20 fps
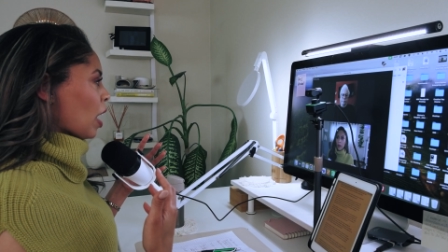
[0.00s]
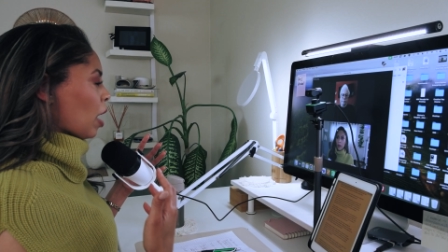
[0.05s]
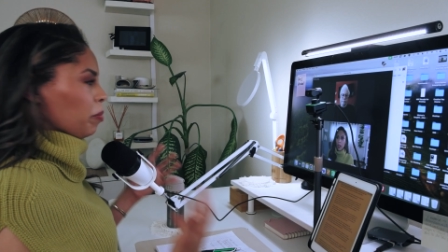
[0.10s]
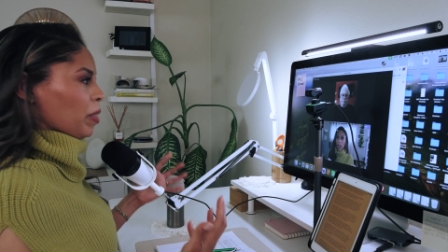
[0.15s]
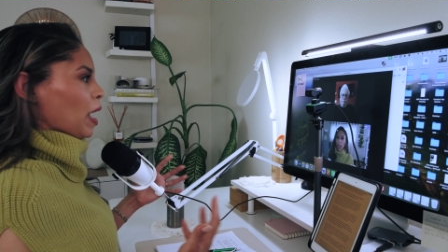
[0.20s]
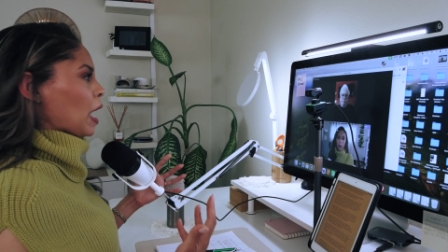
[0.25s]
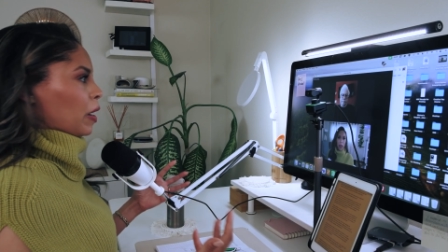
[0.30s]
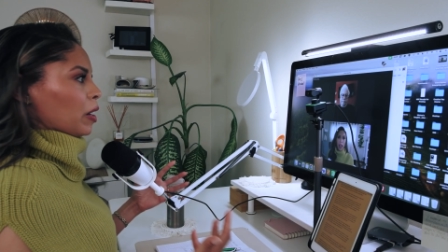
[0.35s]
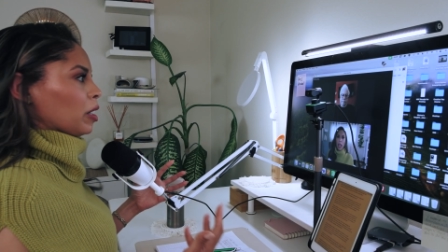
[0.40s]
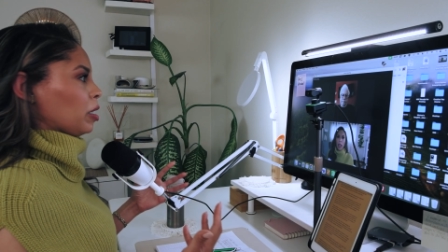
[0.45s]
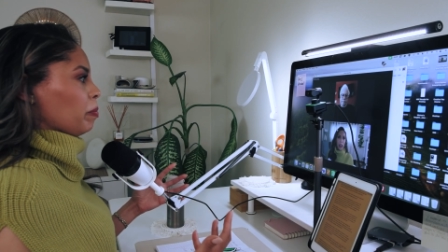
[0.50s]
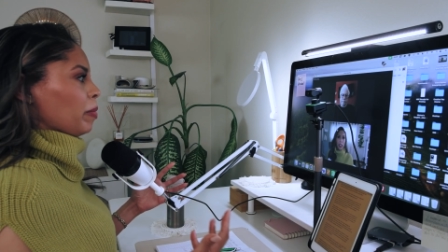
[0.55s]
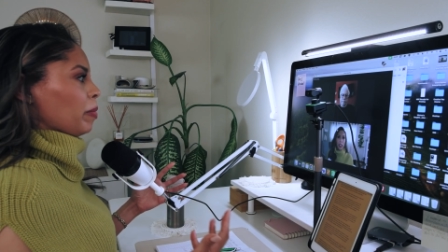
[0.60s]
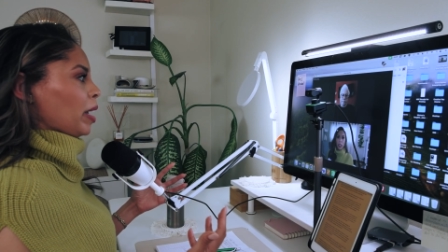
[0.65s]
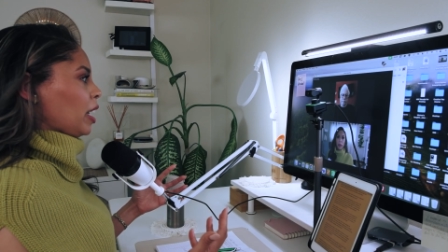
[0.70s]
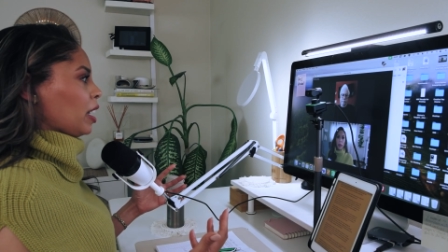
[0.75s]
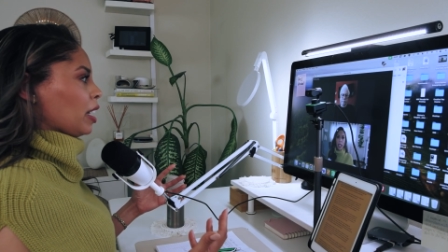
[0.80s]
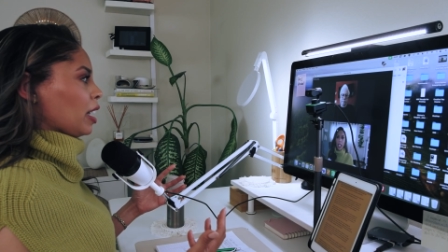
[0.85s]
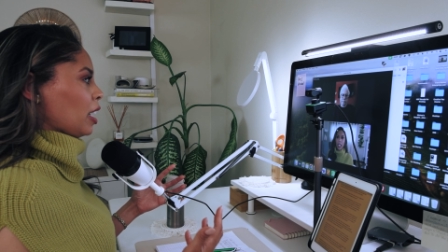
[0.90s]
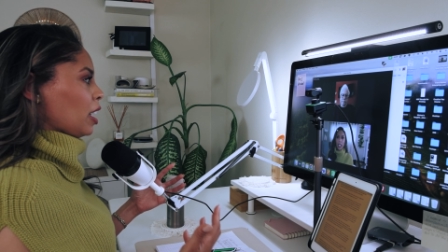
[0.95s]
I'm not going to
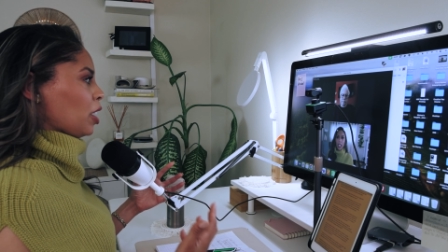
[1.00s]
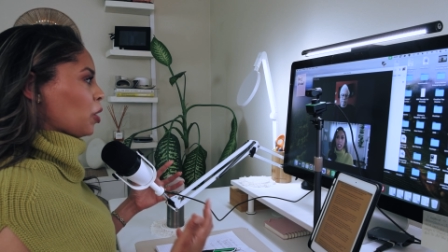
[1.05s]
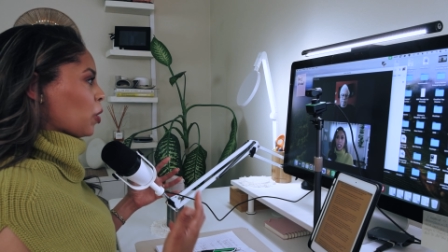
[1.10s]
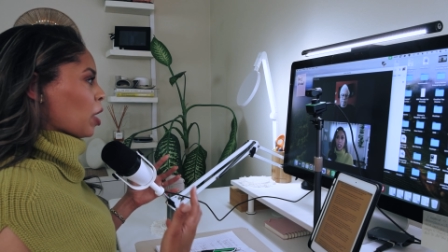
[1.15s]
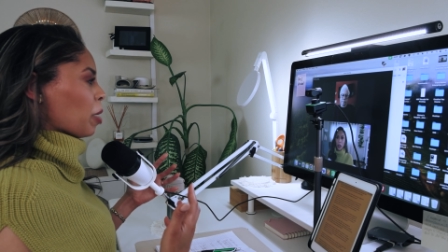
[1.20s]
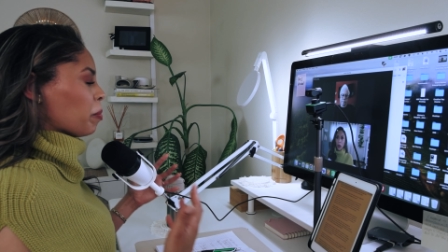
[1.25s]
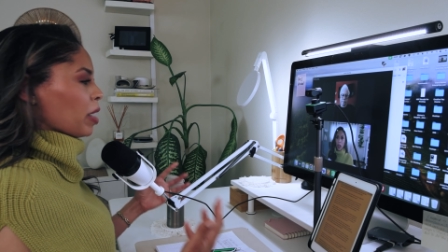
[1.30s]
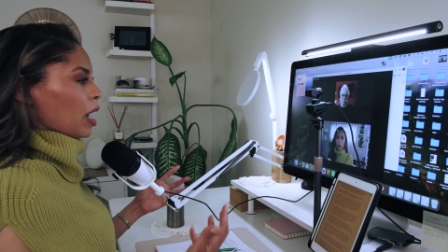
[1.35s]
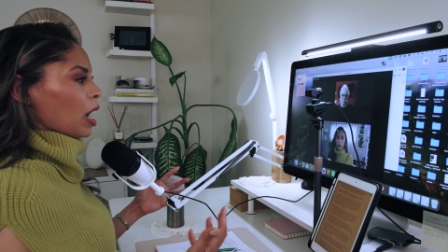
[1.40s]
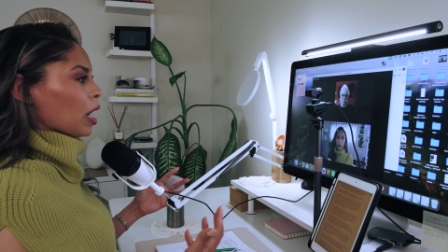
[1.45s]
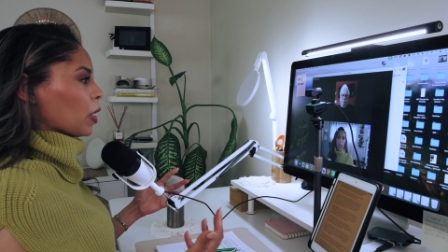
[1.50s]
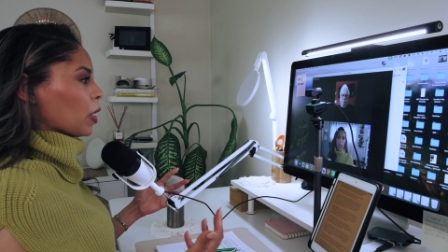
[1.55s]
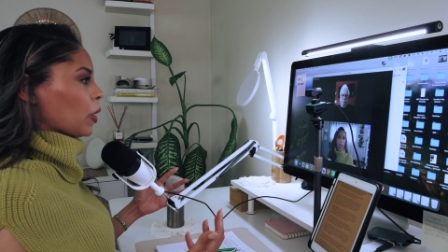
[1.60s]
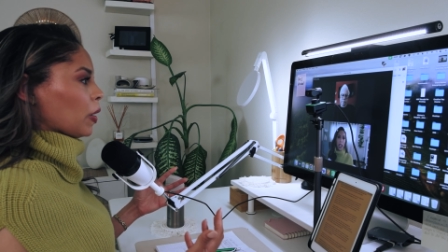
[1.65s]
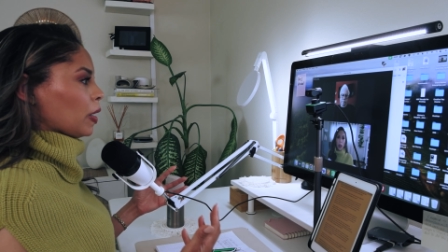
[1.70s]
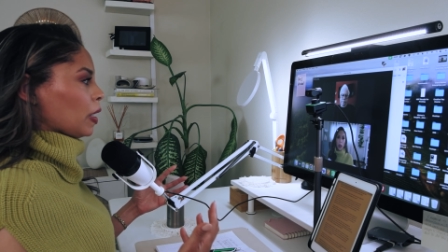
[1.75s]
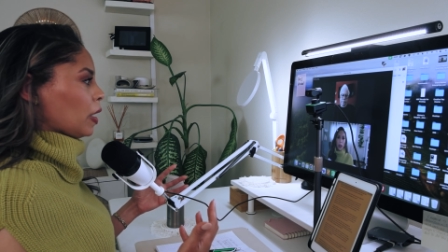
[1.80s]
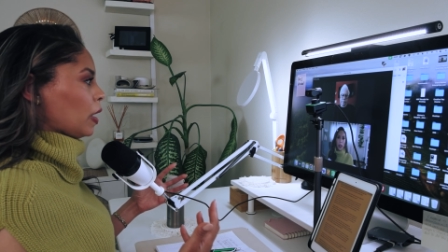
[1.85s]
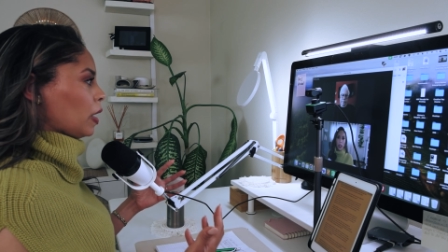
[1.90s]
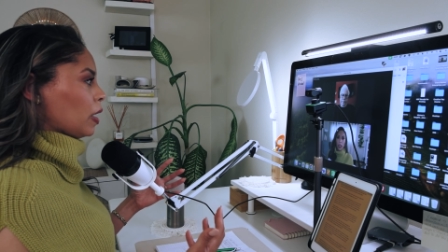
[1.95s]
make it, or I'm not
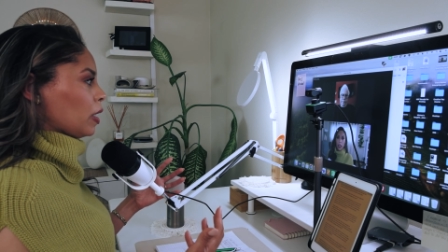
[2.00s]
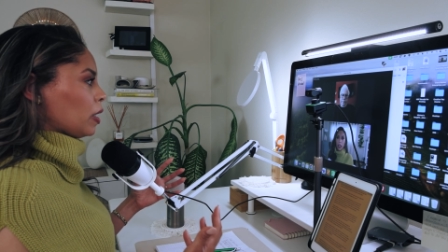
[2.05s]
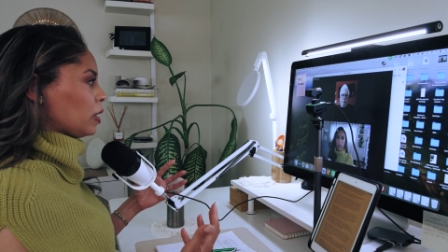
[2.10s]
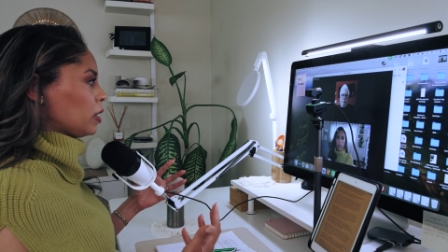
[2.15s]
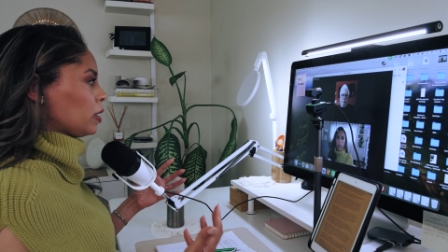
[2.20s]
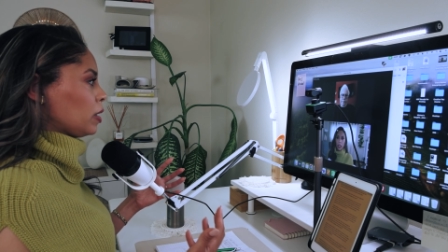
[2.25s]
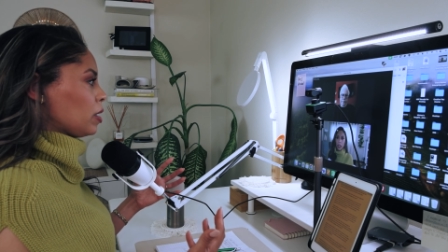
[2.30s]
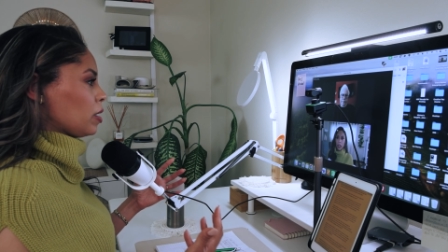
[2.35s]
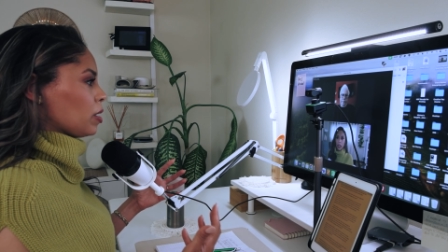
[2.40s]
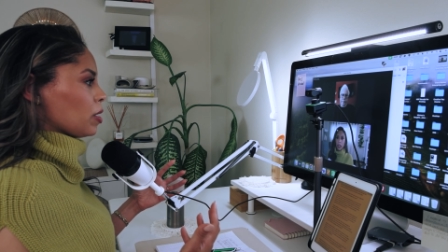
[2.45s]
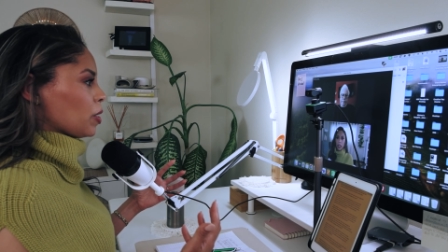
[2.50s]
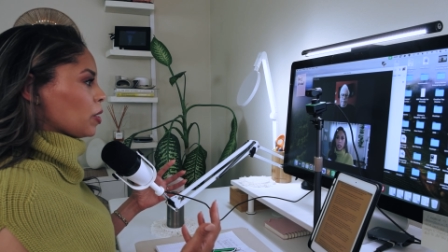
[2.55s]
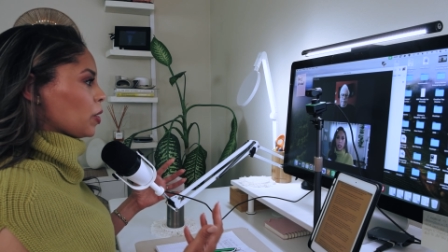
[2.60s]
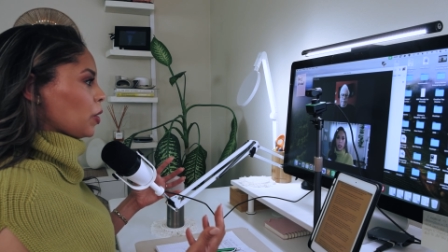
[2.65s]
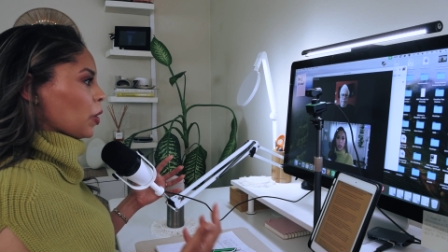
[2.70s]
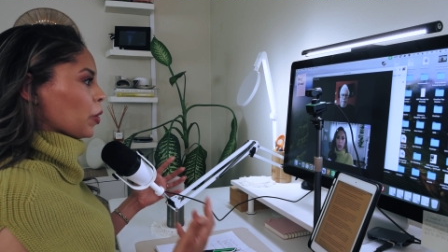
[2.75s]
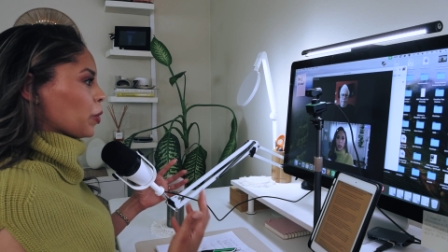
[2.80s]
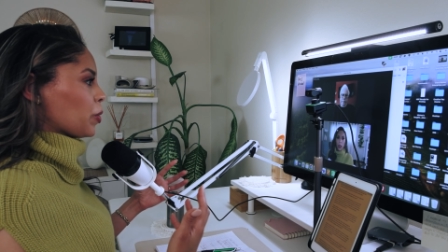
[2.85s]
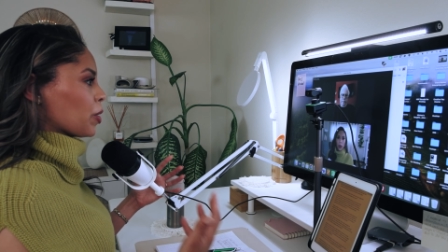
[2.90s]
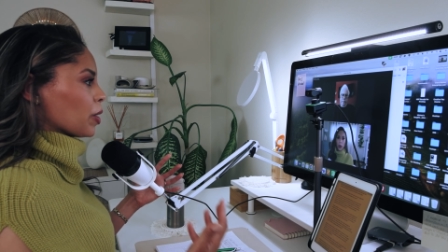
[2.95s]
going to,
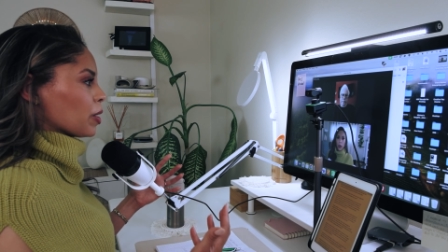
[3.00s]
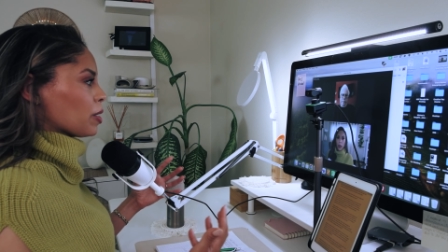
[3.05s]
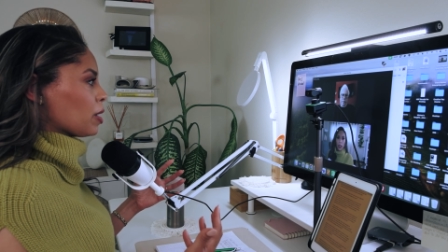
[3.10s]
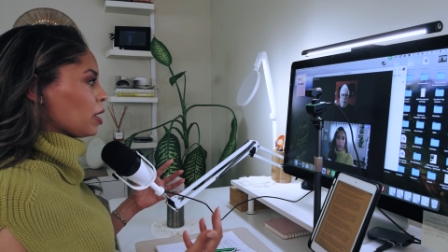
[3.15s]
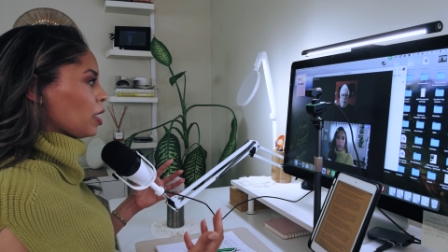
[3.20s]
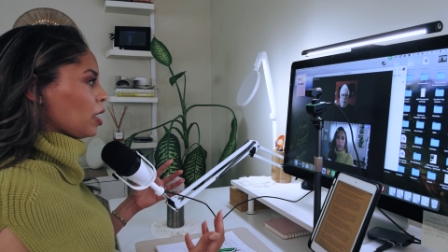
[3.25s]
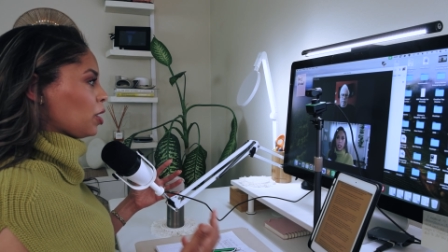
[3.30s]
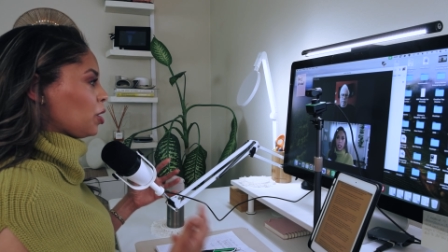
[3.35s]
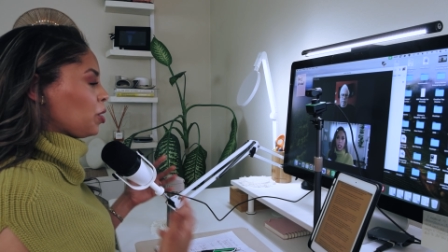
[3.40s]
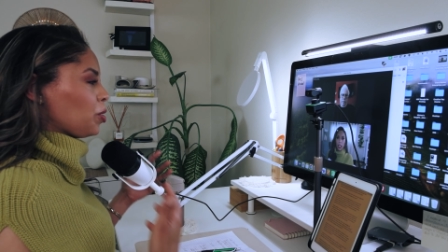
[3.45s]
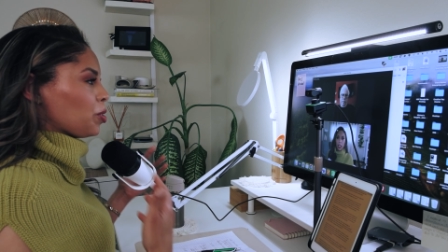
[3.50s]
succeed.